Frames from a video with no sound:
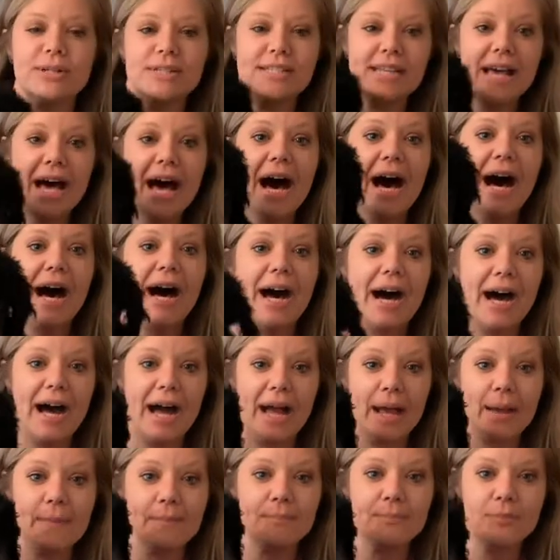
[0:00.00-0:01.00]

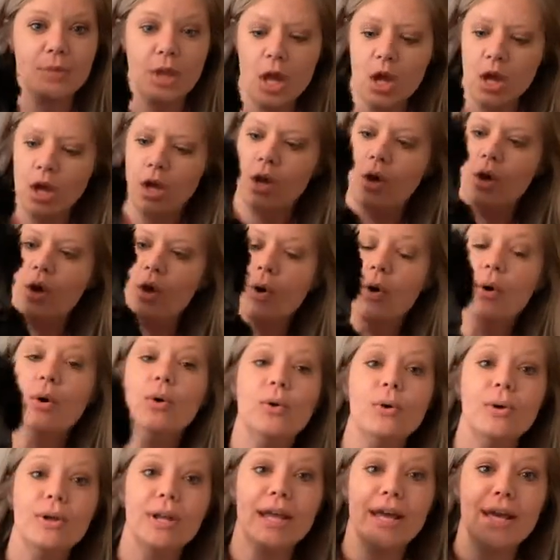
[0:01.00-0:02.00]
time.
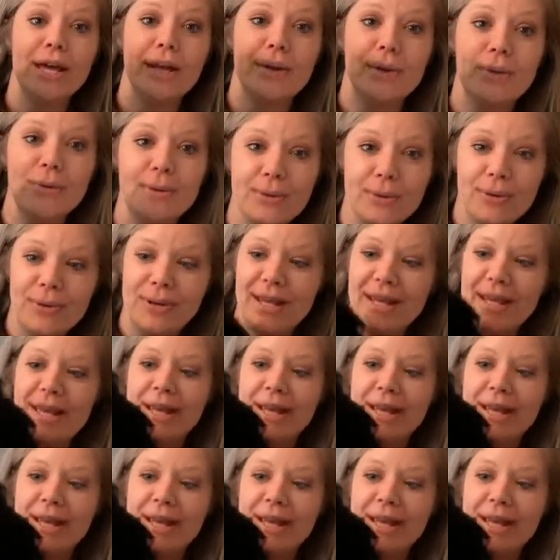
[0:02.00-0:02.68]
Who did swallow